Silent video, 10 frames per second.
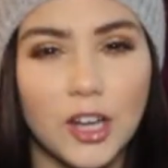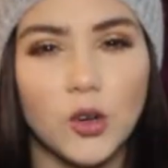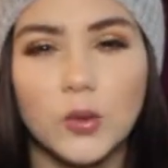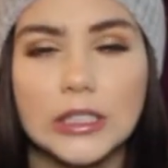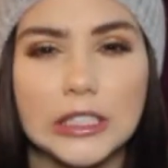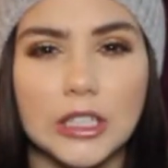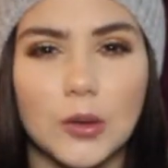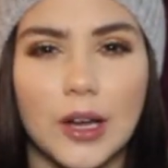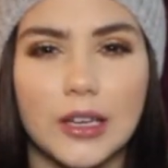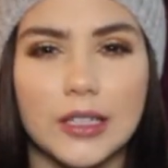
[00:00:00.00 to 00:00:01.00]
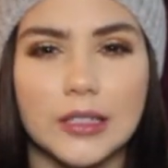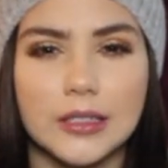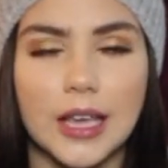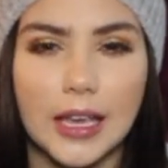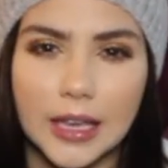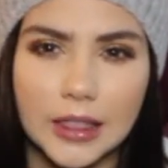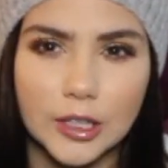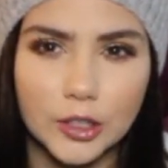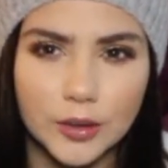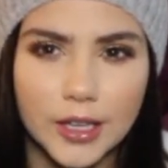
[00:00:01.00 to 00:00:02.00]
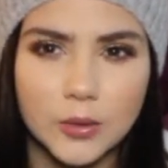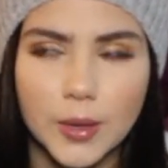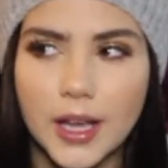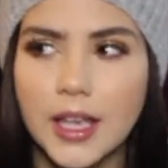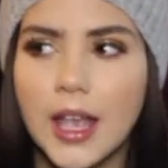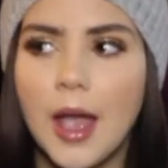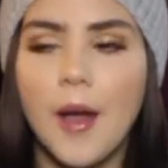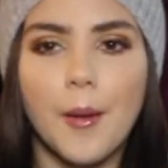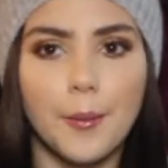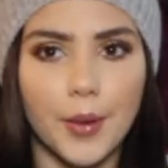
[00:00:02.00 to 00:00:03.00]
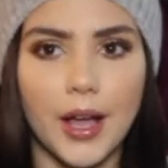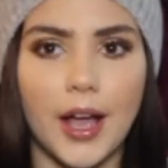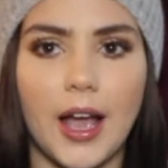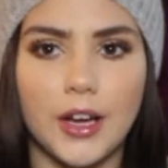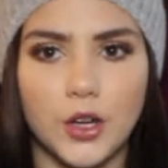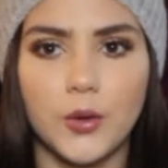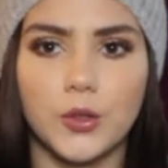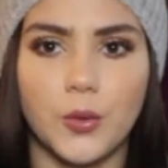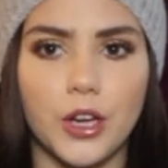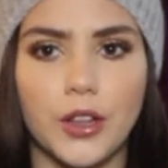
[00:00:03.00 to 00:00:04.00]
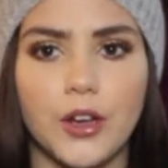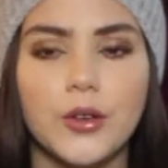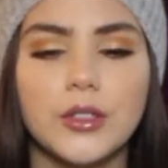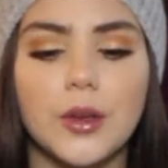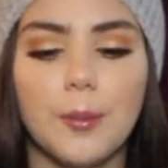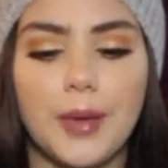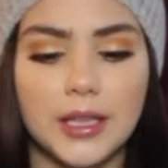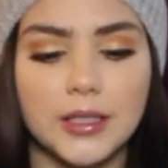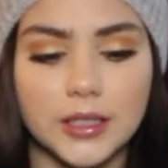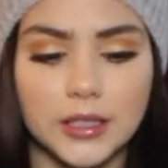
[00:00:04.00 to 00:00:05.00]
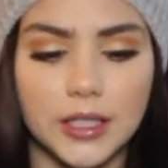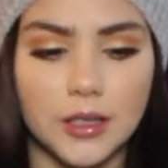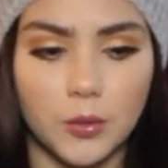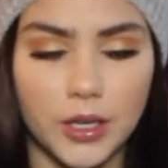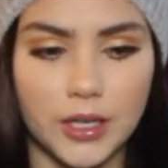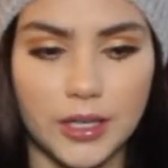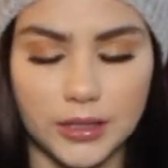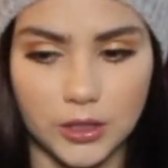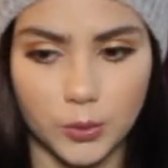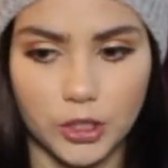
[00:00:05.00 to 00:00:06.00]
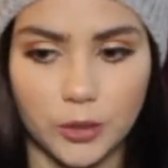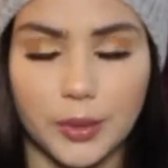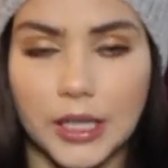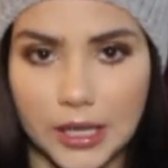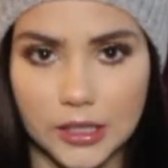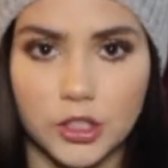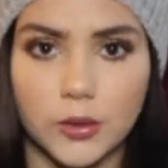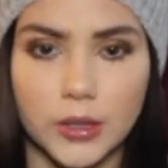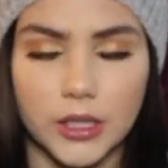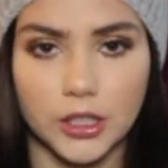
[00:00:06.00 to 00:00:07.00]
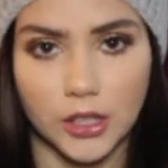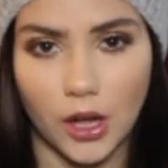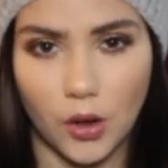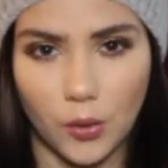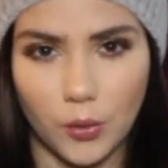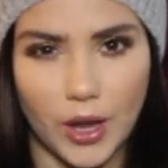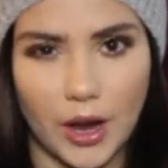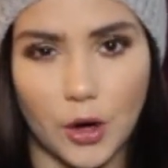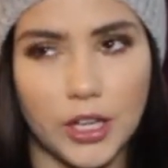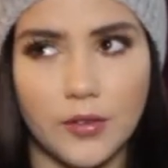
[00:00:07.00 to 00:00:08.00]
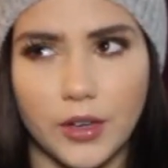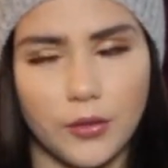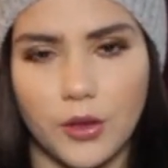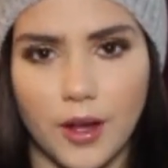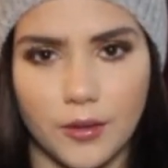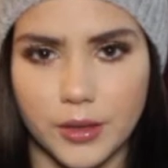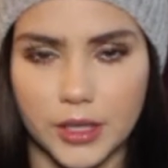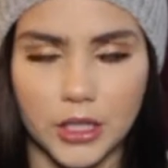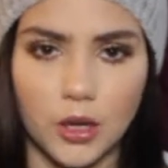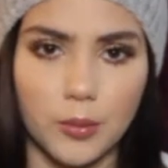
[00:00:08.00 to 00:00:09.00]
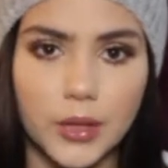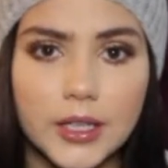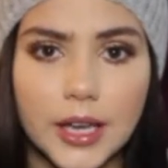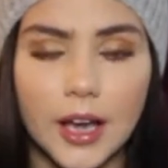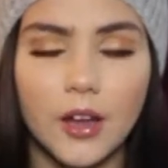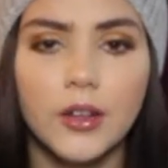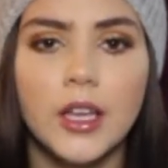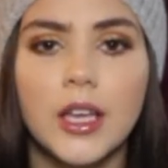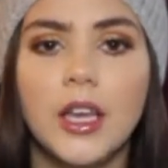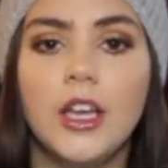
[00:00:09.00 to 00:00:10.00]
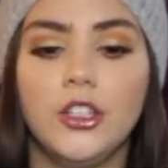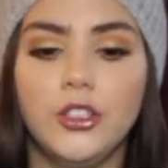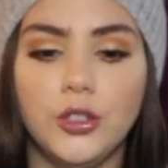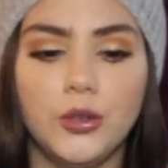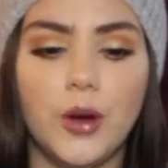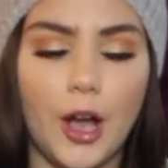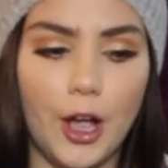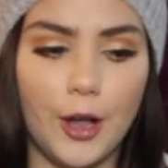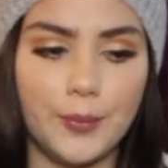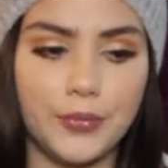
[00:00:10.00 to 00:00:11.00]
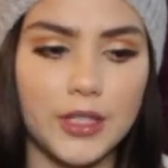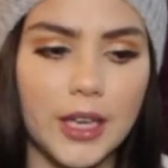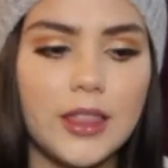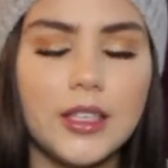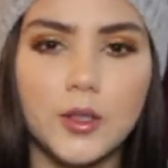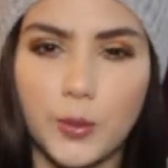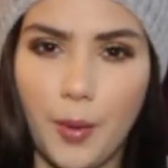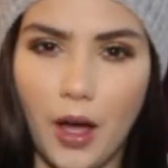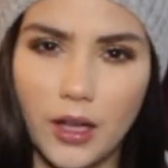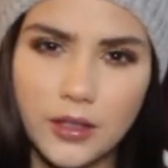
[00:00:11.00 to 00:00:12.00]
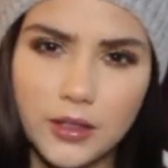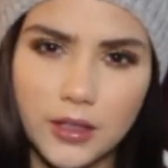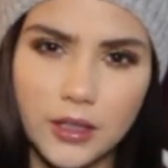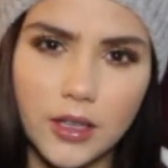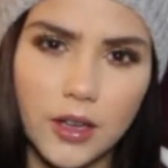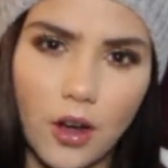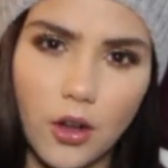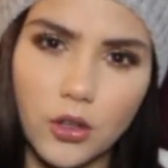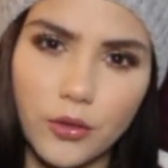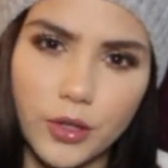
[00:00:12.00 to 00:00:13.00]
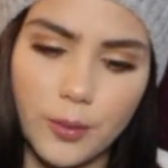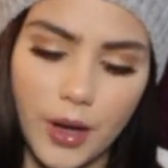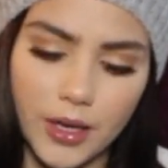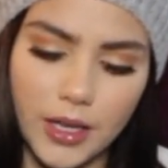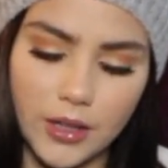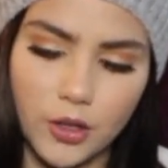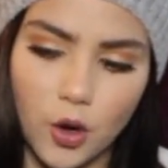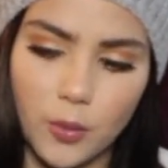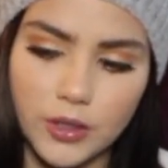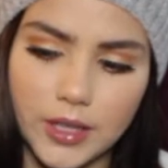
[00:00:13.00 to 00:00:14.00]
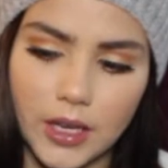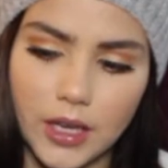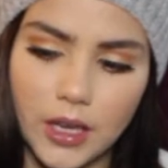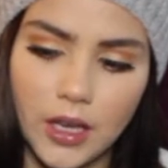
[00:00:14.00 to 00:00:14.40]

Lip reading: don't really know how to say it the correct way, but I know it's one of those. Basically what it is when your platelets are really low, or even if you have a really low blood count, you get these spots all over your body, and they're almost like,